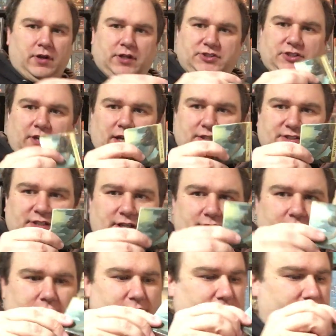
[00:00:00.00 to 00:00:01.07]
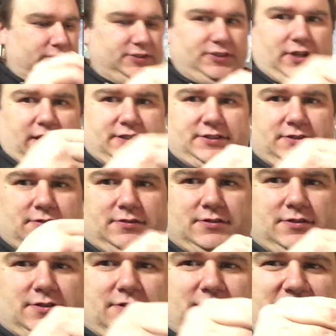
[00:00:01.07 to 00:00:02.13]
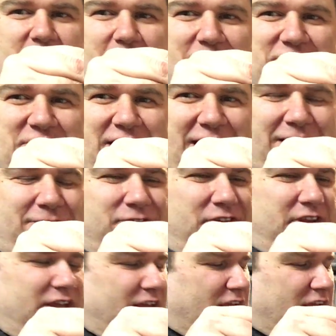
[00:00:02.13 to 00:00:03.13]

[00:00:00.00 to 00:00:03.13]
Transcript: As you can kind of see here, these are nice crunchy tiles.